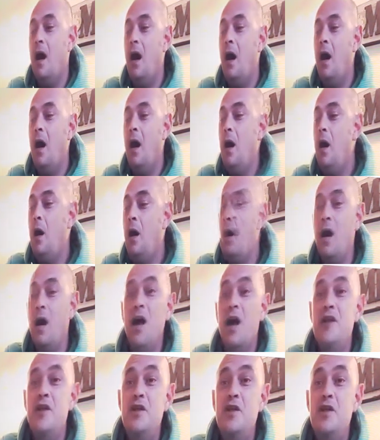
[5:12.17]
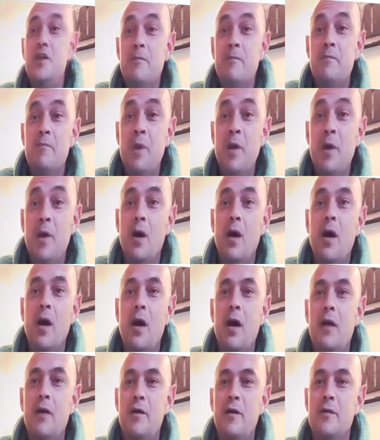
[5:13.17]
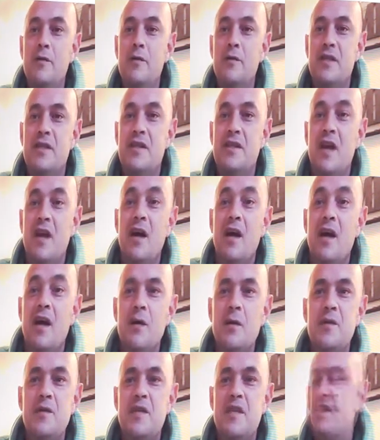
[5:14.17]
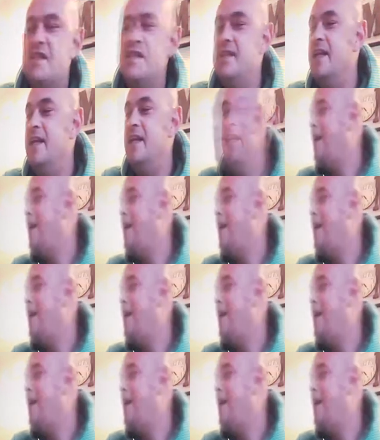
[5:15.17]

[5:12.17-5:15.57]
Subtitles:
Oh, did you can put... Oh, yours isn't in a